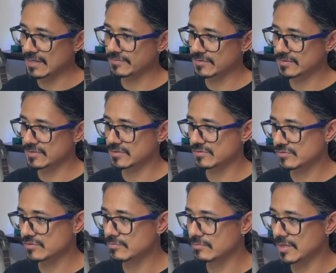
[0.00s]
because it's
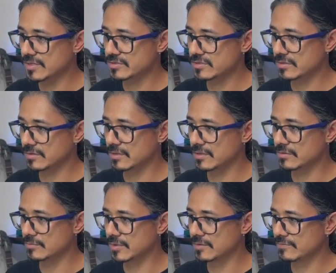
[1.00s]
too much, the other
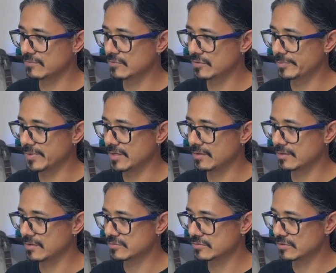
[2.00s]
one for me.
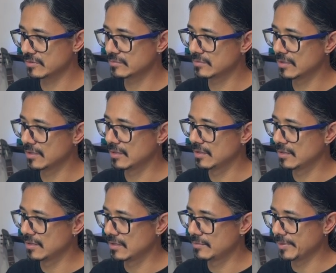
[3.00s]
So
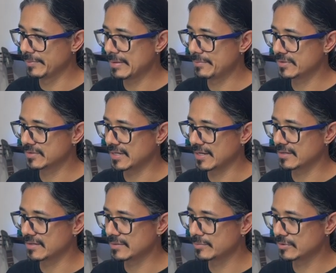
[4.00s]
remember that I
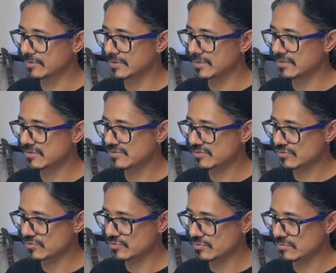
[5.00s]
enabled these
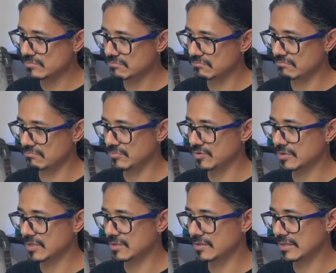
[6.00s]
two. You
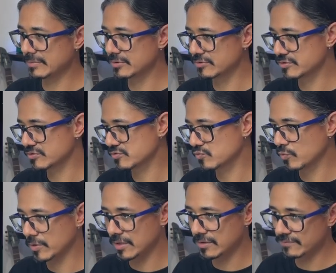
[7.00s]
can enable just
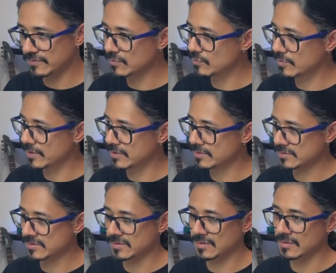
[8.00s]
one if you
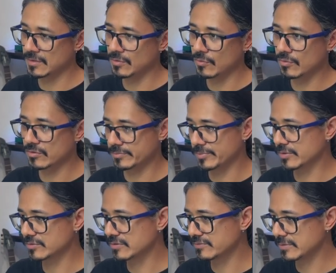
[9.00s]
want, or
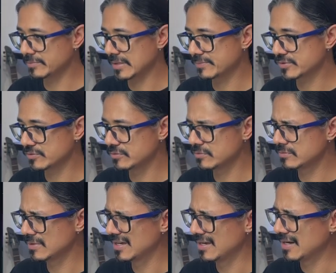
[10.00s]
both of them, up to you.
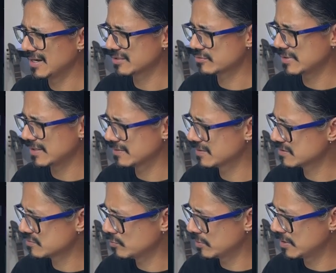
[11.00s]
I tried
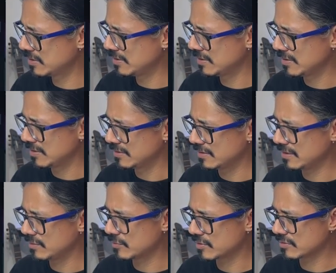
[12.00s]
this one,
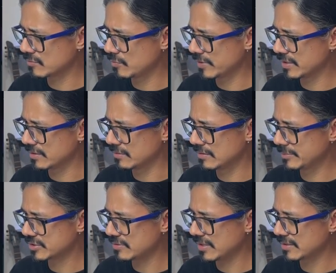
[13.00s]
didn't work well. Let me
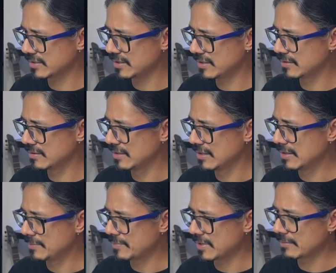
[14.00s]
try it again.
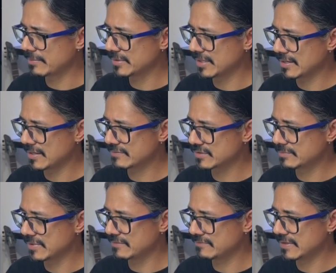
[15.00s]
Probably I have to
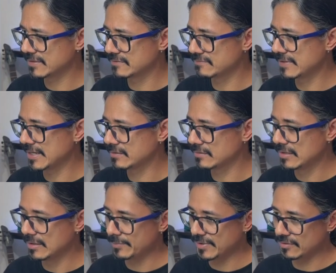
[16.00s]
modify the file,
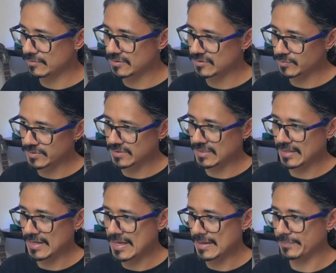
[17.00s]
but notice what's gonna
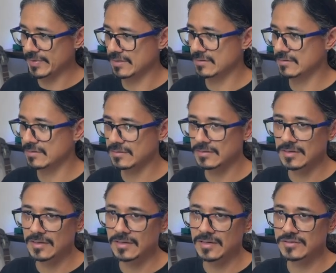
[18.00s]
happen.
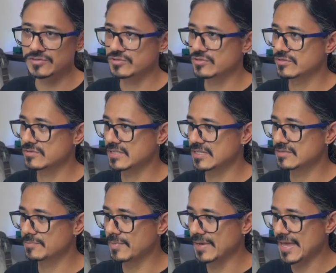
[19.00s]
It just stays
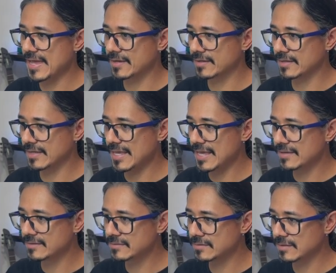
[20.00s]
blank,
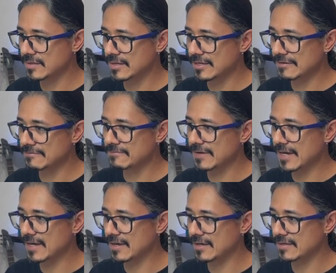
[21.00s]
and if
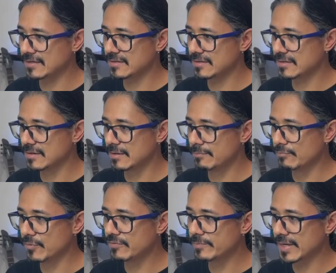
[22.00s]
I
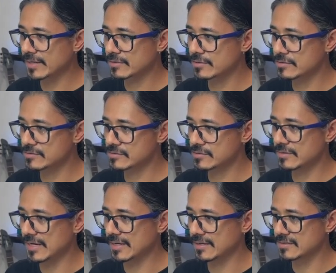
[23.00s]
move my cursor,
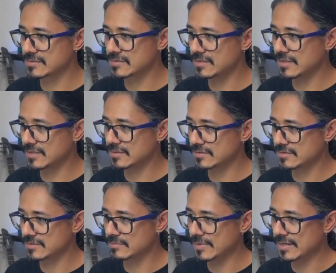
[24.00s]
I can see it,
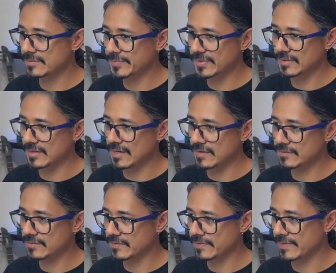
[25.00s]
right? But other
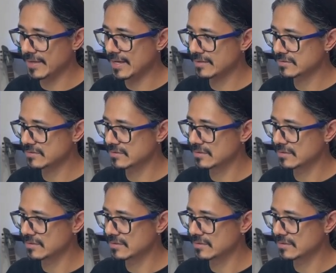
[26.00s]
than that,